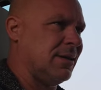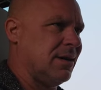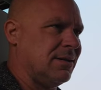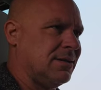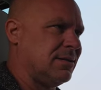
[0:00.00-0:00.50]
the
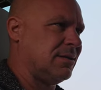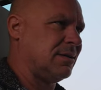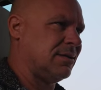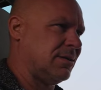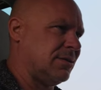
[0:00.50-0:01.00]
conscious
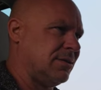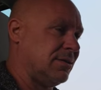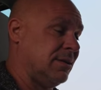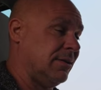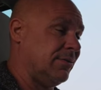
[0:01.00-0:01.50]
decision
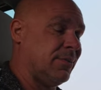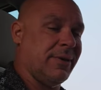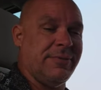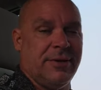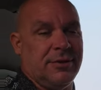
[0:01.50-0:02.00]
to live in
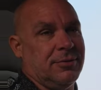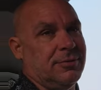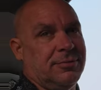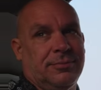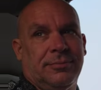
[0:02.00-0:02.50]
my
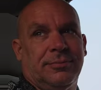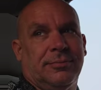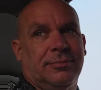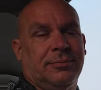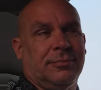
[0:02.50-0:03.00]
vehicle.
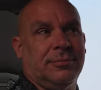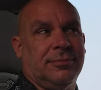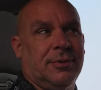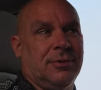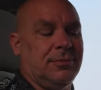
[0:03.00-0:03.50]

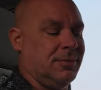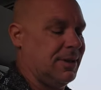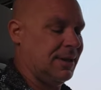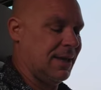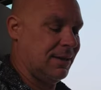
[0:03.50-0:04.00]

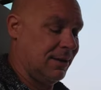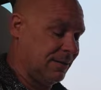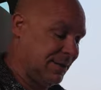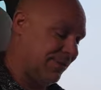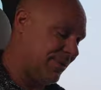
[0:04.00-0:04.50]
When they
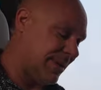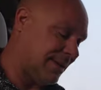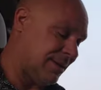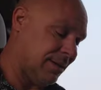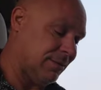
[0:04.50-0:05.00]
locked
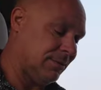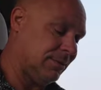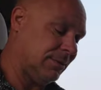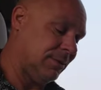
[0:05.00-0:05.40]
everything down,